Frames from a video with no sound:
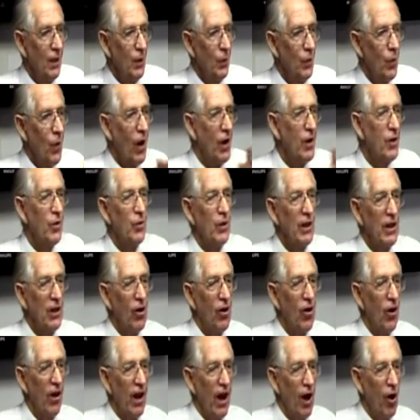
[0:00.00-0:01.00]
What do we
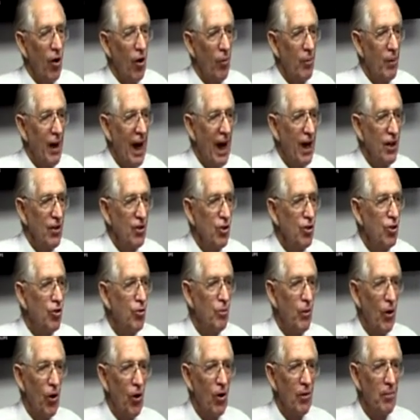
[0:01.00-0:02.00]
all know about
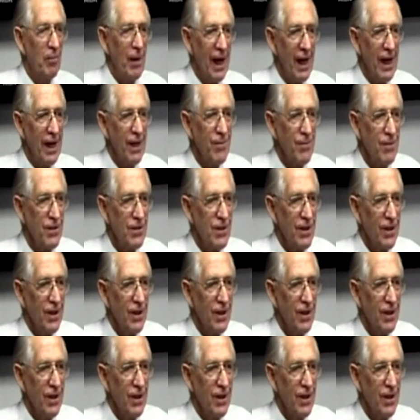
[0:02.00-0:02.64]
newborn babes?